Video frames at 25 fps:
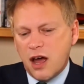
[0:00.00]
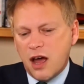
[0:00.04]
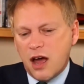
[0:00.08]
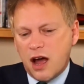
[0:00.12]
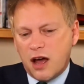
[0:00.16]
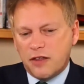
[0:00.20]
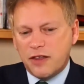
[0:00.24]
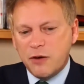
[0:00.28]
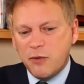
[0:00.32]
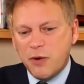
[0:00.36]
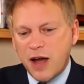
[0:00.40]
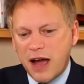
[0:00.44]

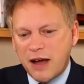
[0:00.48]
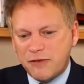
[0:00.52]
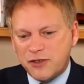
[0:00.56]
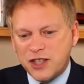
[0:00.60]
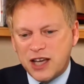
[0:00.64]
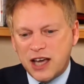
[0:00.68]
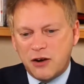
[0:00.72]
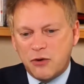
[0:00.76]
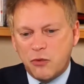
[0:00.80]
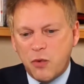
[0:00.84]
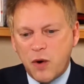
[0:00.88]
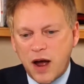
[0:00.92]
I think we have to
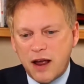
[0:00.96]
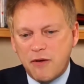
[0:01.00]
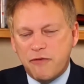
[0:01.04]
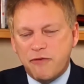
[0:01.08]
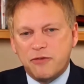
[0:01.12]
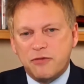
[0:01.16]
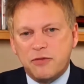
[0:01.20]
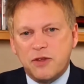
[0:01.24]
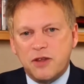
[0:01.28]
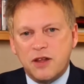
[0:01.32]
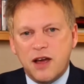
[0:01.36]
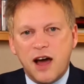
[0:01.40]
get away
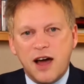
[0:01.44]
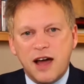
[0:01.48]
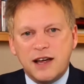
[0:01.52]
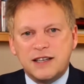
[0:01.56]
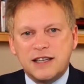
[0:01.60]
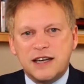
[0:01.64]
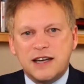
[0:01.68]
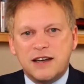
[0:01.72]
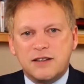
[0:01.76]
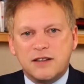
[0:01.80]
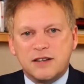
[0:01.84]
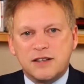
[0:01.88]
from the
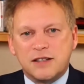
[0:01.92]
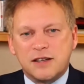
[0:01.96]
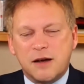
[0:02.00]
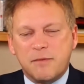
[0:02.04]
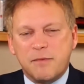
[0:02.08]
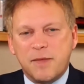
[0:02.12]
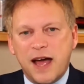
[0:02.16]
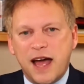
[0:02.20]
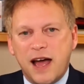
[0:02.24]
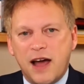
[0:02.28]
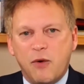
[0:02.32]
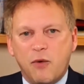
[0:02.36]
idea that
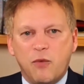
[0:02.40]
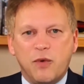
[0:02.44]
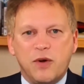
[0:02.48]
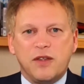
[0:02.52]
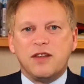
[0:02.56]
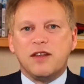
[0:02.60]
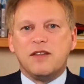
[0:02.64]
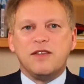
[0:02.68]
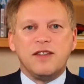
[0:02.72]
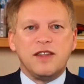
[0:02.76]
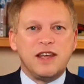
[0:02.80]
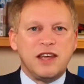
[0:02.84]
somehow
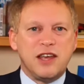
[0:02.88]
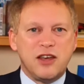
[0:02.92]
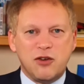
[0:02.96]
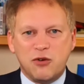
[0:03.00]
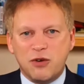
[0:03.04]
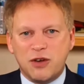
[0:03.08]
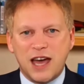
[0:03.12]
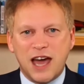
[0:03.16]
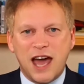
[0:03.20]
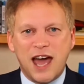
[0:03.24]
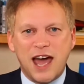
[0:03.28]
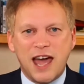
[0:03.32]
within the
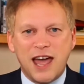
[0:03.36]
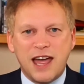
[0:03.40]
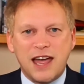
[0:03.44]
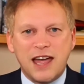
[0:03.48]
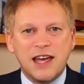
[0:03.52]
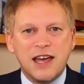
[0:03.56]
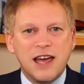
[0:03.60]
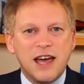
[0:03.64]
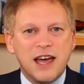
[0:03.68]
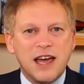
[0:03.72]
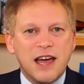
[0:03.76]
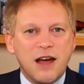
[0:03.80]

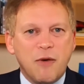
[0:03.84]
UK,